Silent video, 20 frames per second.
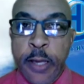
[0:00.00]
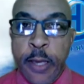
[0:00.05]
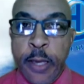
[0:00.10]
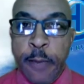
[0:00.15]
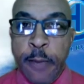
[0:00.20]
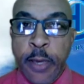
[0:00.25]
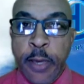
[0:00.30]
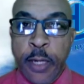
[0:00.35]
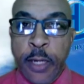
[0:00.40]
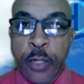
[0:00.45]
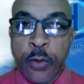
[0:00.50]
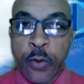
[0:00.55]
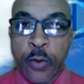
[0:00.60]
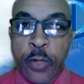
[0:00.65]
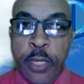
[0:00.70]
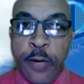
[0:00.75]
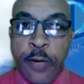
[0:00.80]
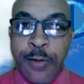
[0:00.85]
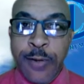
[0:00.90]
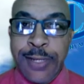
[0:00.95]
make sure
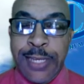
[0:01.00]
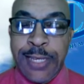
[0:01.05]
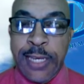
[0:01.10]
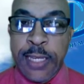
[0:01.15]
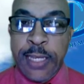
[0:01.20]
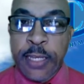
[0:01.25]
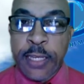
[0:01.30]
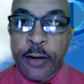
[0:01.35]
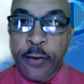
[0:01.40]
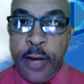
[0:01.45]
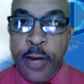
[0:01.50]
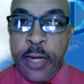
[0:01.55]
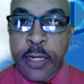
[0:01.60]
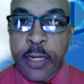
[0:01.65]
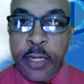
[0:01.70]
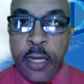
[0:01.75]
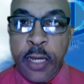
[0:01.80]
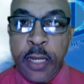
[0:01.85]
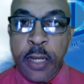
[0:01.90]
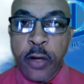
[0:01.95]
there is
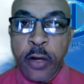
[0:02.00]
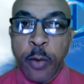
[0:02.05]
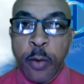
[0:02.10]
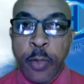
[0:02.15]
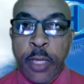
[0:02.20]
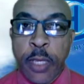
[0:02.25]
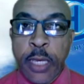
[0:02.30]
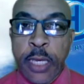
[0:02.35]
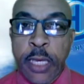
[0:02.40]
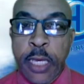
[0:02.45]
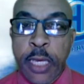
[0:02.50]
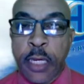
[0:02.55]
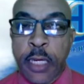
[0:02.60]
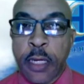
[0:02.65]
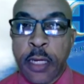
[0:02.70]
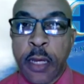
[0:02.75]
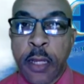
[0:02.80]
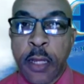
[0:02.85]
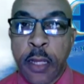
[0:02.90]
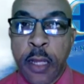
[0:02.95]
interaction,
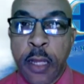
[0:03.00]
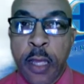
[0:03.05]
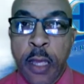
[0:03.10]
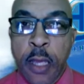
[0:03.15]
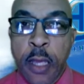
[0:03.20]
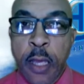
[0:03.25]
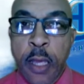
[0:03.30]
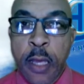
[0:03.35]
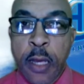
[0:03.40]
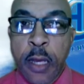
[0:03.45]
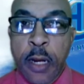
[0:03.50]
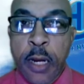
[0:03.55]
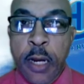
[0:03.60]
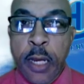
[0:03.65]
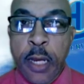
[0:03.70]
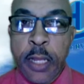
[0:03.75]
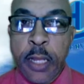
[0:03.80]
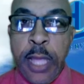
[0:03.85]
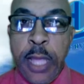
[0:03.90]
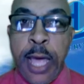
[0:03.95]
communication,
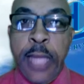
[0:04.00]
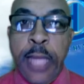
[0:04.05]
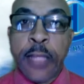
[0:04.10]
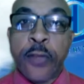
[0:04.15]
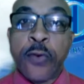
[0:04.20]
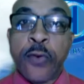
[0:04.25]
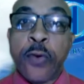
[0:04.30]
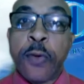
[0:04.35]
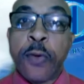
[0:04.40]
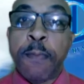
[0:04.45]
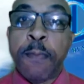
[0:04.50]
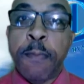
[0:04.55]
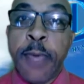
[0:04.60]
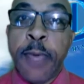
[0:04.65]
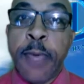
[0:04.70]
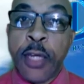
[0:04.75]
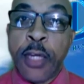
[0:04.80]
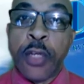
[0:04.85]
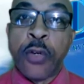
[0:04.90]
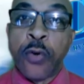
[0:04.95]
right? And to
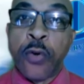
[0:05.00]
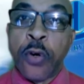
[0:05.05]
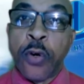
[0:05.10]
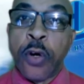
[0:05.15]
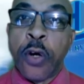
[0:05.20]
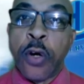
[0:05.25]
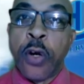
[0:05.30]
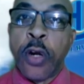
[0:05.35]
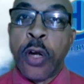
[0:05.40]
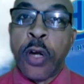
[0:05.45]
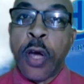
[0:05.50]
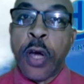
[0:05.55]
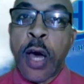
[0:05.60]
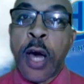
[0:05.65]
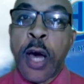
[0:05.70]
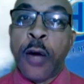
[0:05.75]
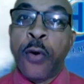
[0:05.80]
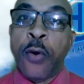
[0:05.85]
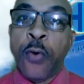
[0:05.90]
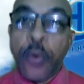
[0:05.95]
make sure
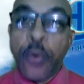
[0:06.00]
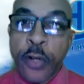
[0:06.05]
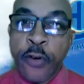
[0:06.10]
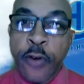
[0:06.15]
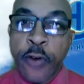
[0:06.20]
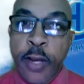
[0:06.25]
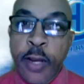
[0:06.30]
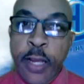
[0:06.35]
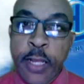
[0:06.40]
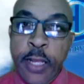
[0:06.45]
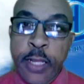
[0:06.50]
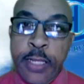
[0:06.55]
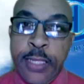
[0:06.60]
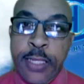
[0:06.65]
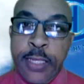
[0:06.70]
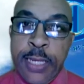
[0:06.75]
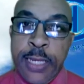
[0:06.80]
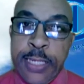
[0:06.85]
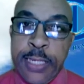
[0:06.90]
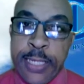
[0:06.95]
a good grade is
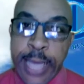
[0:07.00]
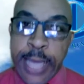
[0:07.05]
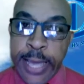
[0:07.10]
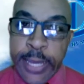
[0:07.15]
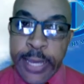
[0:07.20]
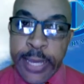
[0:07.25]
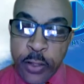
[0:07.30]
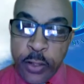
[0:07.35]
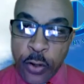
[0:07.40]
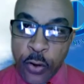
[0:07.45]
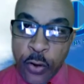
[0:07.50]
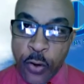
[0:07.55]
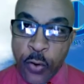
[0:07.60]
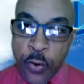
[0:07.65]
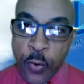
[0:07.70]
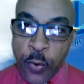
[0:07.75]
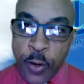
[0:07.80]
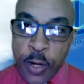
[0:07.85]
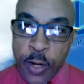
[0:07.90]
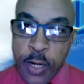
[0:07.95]
assigned to your
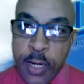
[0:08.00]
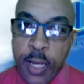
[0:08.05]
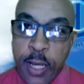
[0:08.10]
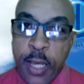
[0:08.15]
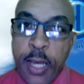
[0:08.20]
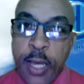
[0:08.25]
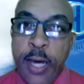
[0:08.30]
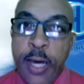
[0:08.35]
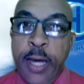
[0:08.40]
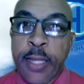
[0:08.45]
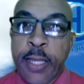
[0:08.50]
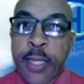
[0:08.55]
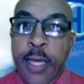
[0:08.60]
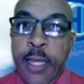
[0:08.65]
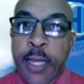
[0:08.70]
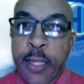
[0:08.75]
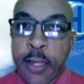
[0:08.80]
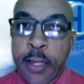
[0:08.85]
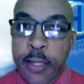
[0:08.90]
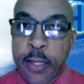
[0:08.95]
work at the
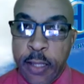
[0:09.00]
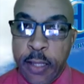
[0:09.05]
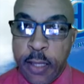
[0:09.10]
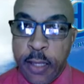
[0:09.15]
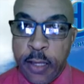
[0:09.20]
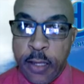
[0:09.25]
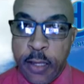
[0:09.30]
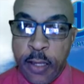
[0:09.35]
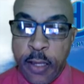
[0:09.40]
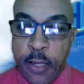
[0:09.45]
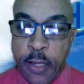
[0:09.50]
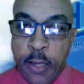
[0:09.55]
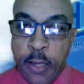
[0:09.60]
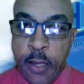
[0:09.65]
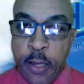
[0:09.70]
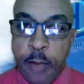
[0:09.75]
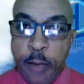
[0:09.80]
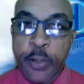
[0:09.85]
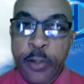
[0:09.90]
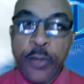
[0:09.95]
end of the day.
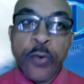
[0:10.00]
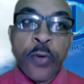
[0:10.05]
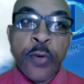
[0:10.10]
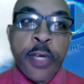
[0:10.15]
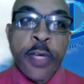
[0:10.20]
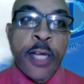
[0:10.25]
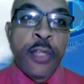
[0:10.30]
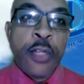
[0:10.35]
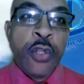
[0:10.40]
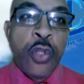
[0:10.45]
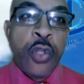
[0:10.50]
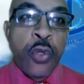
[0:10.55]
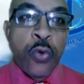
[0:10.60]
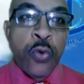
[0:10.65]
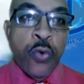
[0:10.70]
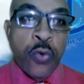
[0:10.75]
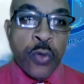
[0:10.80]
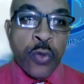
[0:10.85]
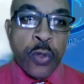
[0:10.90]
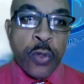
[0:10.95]
But you can
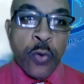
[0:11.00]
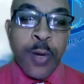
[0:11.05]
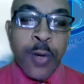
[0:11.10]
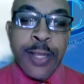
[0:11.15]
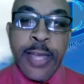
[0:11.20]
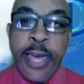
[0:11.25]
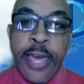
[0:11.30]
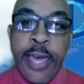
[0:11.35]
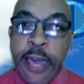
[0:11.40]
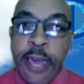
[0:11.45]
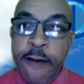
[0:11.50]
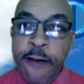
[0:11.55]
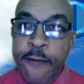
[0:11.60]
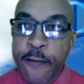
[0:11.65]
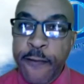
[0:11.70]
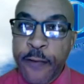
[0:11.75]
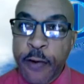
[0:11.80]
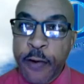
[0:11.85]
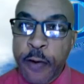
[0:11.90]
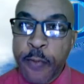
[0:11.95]
choose
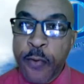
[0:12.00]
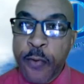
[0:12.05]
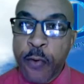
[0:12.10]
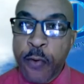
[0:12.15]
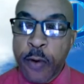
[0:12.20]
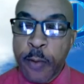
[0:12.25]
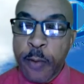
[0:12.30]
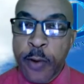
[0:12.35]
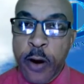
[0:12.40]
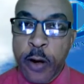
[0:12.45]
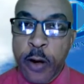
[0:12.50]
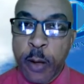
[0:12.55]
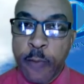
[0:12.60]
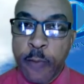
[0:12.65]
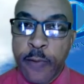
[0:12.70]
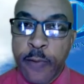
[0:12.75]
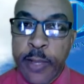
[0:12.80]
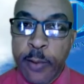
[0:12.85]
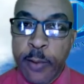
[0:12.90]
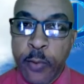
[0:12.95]
whatever program you are
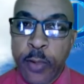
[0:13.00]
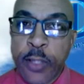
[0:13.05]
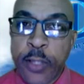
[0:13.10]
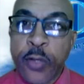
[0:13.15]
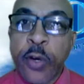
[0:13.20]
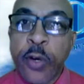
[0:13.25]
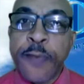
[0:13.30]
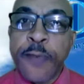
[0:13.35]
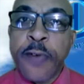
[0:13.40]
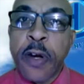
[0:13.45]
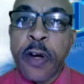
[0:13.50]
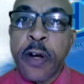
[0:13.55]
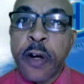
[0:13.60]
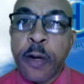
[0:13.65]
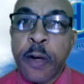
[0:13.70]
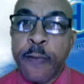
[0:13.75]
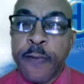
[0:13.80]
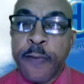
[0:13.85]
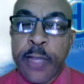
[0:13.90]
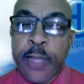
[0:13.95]
comfortable with. So if you are
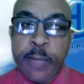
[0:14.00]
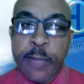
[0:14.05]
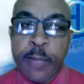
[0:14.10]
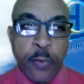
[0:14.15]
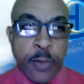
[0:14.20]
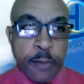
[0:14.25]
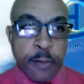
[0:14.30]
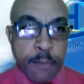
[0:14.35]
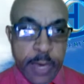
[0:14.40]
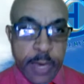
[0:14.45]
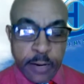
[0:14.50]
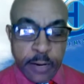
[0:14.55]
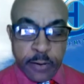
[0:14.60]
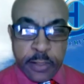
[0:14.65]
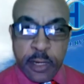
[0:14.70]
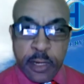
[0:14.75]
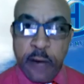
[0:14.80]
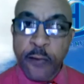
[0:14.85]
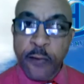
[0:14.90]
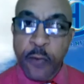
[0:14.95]
comfortable with
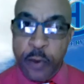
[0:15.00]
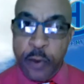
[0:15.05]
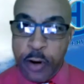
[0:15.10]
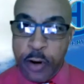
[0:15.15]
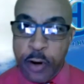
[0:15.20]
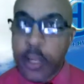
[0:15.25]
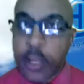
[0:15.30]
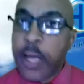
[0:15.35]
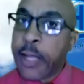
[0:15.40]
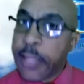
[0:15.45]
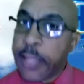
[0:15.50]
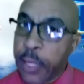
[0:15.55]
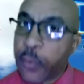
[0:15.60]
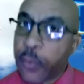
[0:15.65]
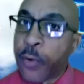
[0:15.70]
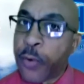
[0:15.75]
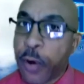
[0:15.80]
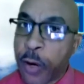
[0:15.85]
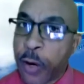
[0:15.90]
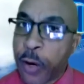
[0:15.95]
Microsoft Word, then
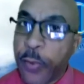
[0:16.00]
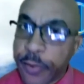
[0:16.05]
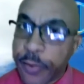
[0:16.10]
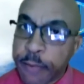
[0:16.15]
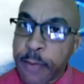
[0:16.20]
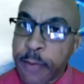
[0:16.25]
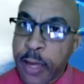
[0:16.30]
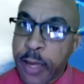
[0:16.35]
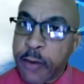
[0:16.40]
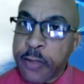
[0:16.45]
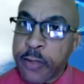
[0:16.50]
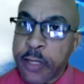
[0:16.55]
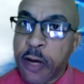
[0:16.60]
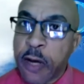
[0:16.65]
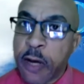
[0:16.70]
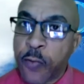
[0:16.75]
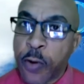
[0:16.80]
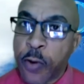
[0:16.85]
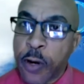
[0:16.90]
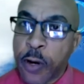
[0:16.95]
work with
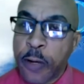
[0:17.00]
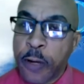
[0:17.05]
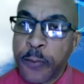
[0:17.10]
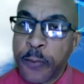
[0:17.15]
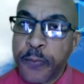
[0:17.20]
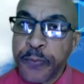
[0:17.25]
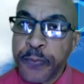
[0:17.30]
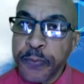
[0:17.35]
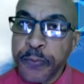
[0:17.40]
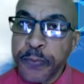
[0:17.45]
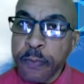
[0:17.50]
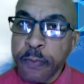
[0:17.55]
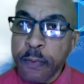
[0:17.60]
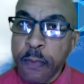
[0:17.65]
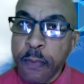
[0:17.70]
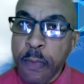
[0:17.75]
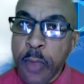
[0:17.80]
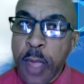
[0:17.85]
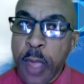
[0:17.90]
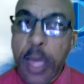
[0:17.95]
Microsoft Word.
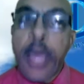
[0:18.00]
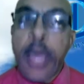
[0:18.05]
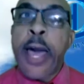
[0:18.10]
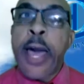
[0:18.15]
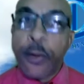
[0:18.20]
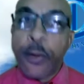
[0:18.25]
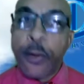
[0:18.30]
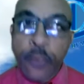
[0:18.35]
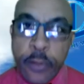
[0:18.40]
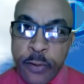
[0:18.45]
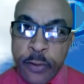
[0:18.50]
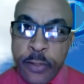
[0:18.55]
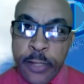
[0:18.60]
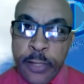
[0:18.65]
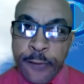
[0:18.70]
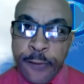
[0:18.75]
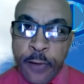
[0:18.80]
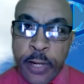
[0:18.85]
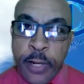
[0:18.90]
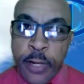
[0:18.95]
I could
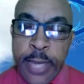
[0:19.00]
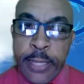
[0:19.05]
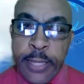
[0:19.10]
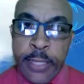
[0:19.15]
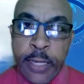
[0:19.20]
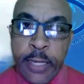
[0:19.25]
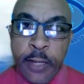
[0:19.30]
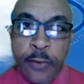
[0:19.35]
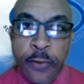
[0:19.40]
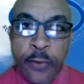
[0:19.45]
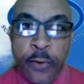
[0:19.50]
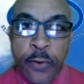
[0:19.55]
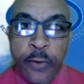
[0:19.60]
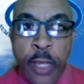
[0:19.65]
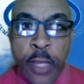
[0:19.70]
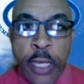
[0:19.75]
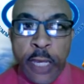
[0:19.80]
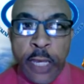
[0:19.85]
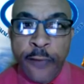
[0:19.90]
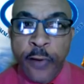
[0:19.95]
give you an idea though.
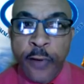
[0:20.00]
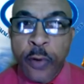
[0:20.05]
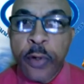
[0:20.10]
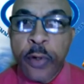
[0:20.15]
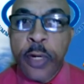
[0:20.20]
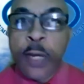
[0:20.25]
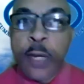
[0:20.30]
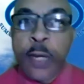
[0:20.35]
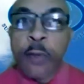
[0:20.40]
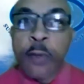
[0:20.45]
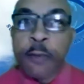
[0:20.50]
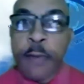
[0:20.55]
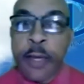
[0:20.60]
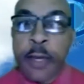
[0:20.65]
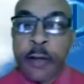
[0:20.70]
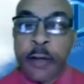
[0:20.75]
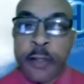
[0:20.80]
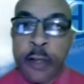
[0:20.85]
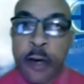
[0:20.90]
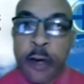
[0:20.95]
If you're working with
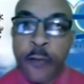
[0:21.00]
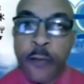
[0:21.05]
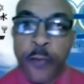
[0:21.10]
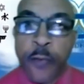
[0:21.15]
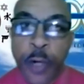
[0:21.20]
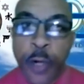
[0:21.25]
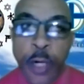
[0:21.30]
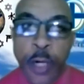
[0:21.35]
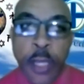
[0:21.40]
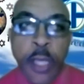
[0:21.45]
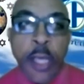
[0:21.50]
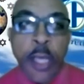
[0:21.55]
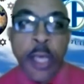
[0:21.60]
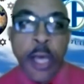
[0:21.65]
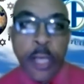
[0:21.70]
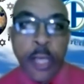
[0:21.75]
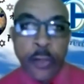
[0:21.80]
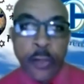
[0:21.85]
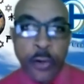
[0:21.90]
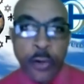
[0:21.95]
Microsoft Word
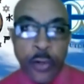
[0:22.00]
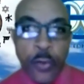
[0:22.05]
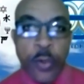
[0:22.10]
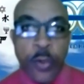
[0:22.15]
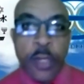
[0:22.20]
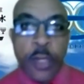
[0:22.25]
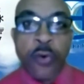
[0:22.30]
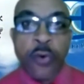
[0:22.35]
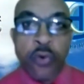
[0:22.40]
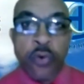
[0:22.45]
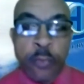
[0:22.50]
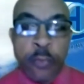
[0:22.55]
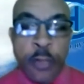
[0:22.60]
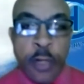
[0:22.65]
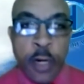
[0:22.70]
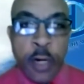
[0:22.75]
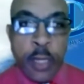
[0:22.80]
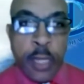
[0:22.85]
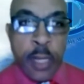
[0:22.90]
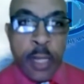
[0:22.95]
and you're doing group
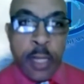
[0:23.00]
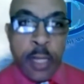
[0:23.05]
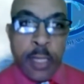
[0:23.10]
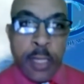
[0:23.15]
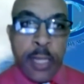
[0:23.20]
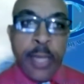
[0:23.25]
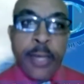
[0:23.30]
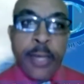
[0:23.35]
journal,